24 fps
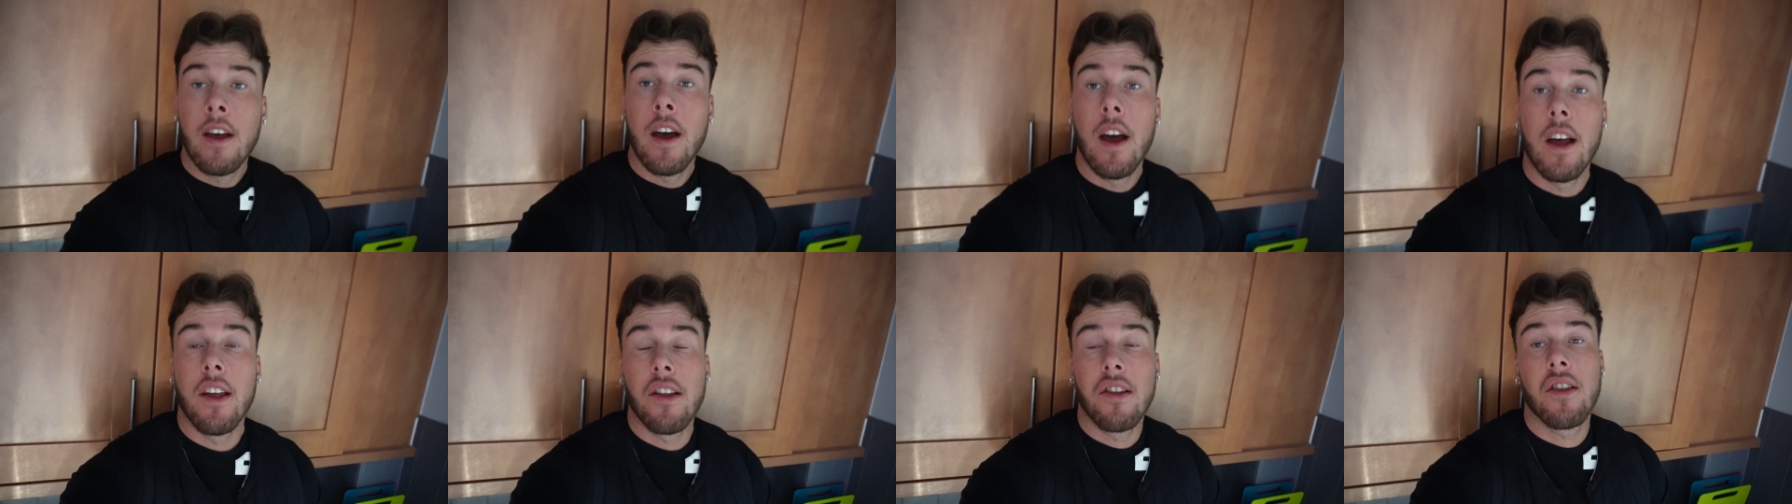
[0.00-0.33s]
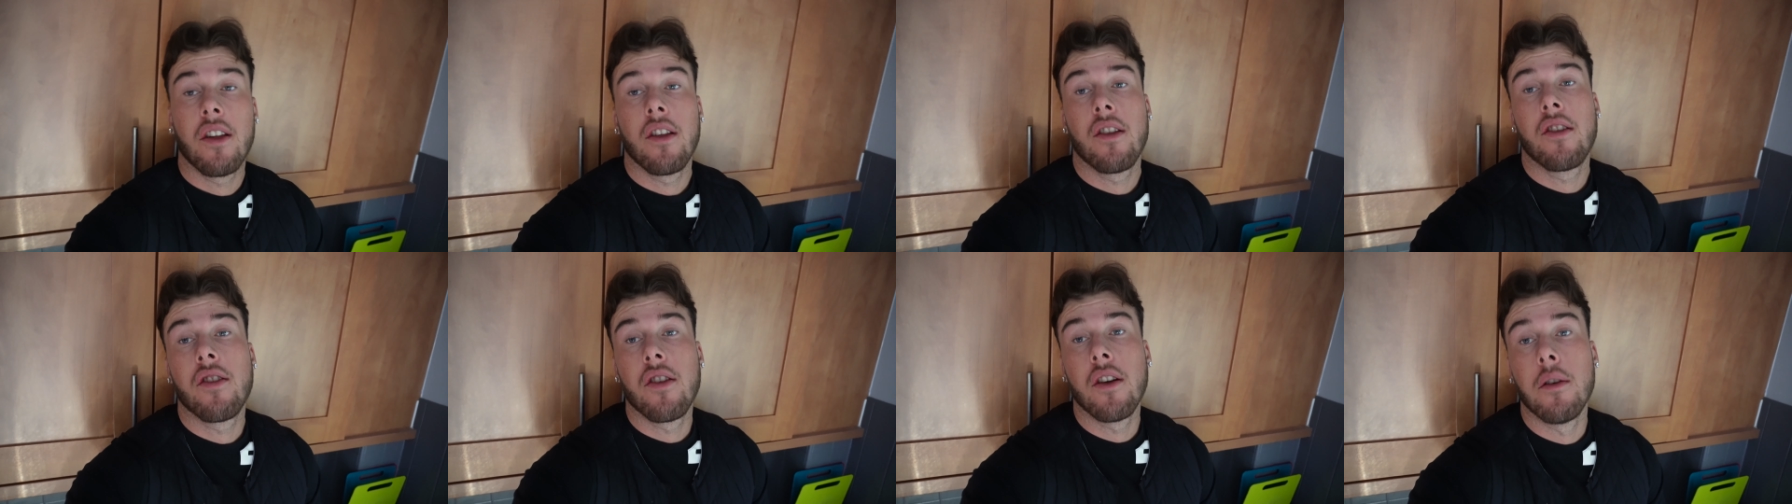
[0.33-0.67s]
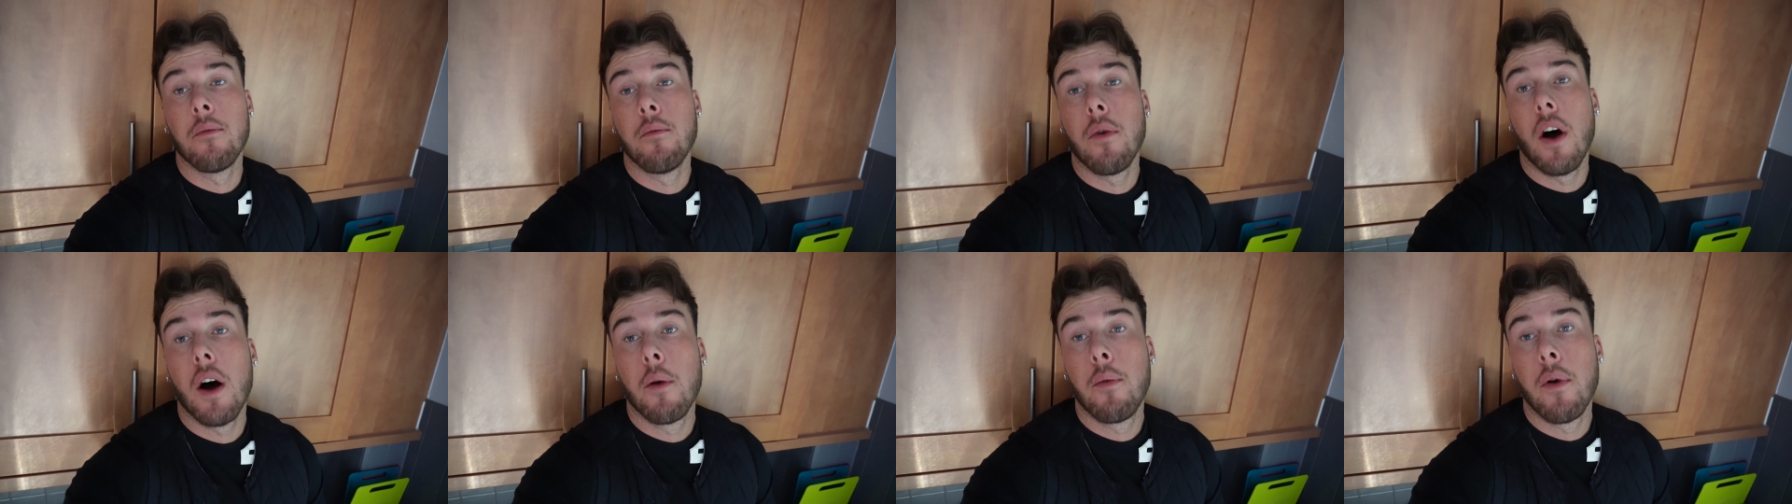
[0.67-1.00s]
is
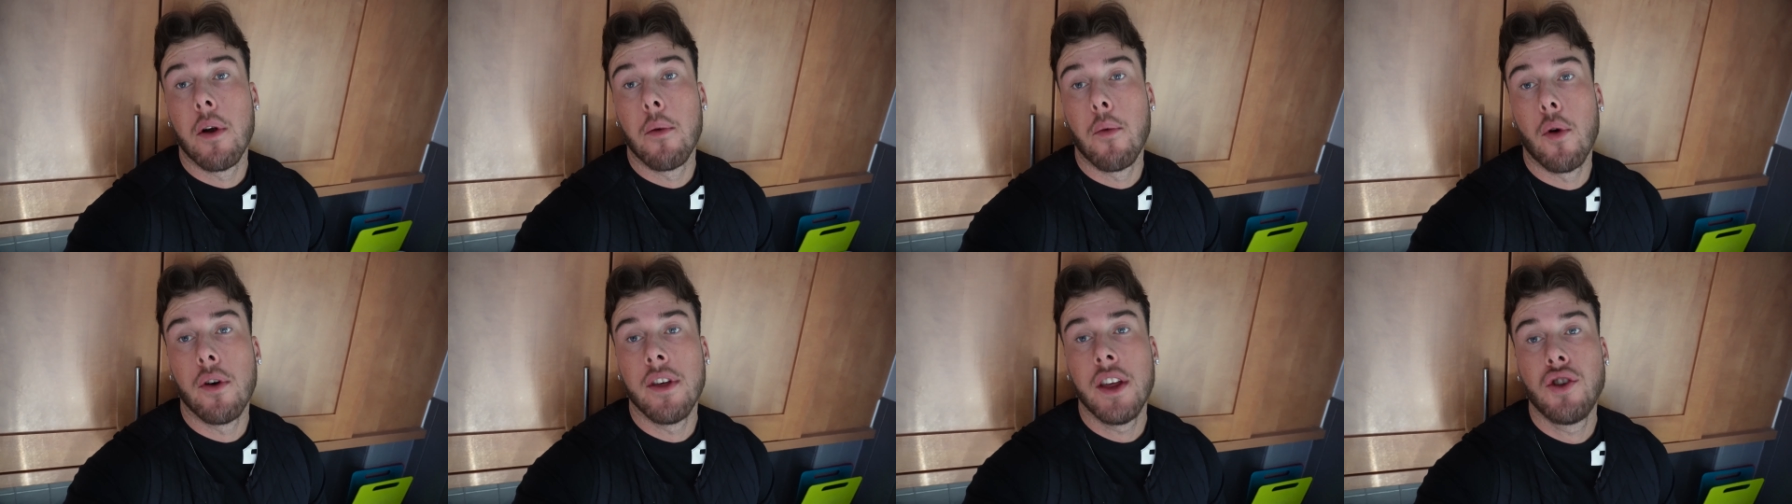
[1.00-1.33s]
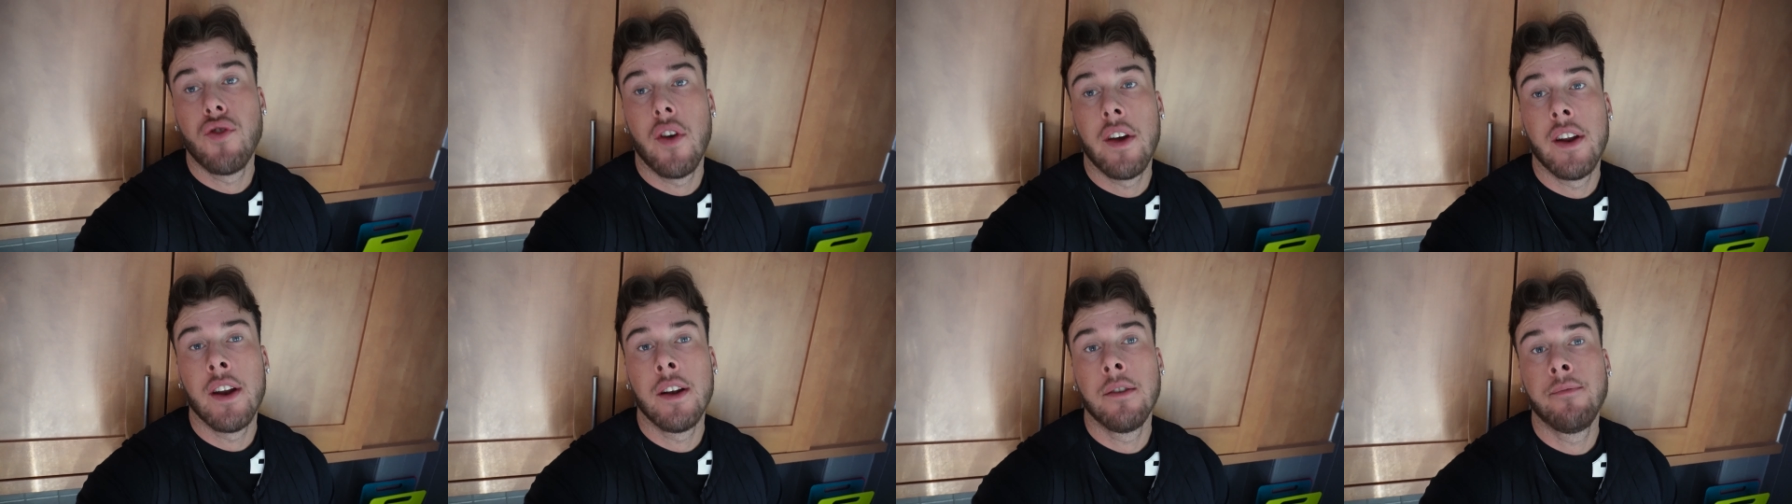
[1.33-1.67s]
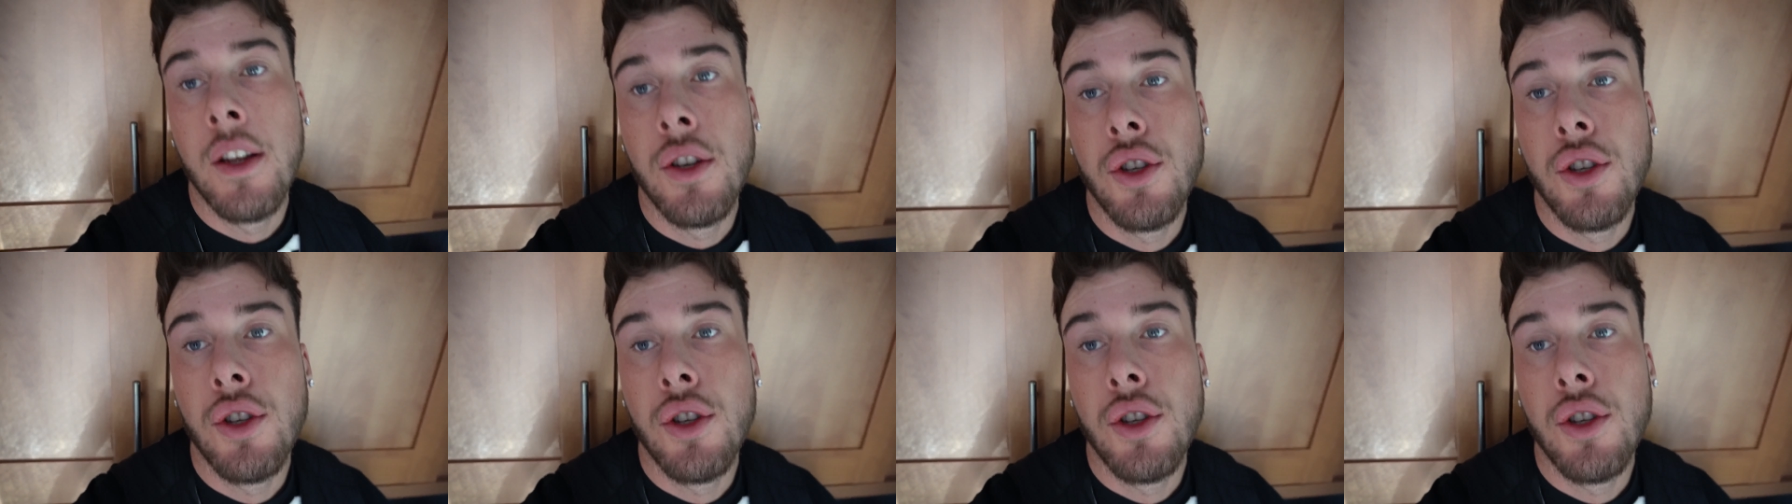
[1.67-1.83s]
some upper body training.